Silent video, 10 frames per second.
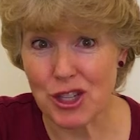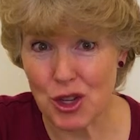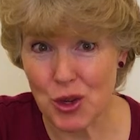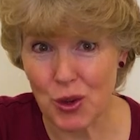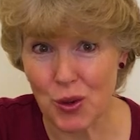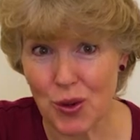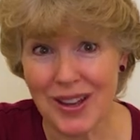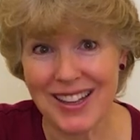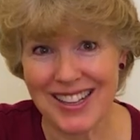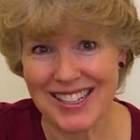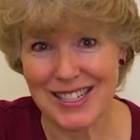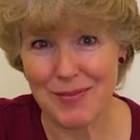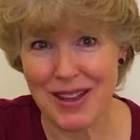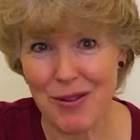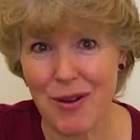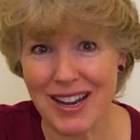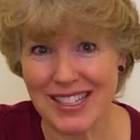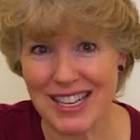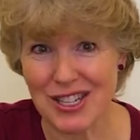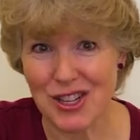2 to be when it's
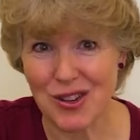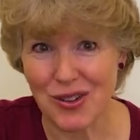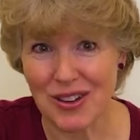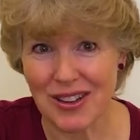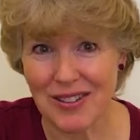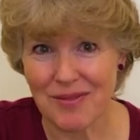in tune. Do